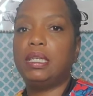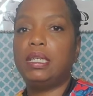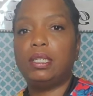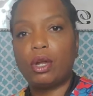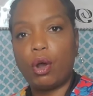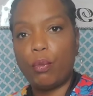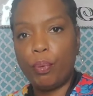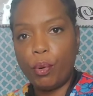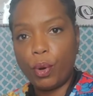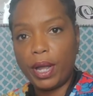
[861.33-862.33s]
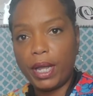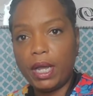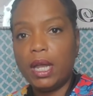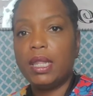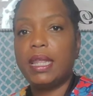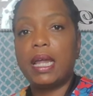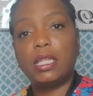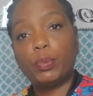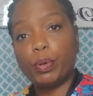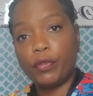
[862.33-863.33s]
is on point, that
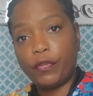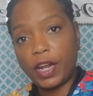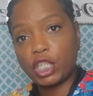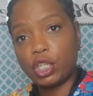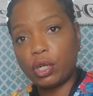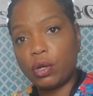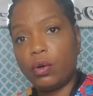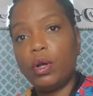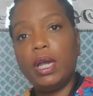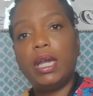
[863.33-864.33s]
is professional,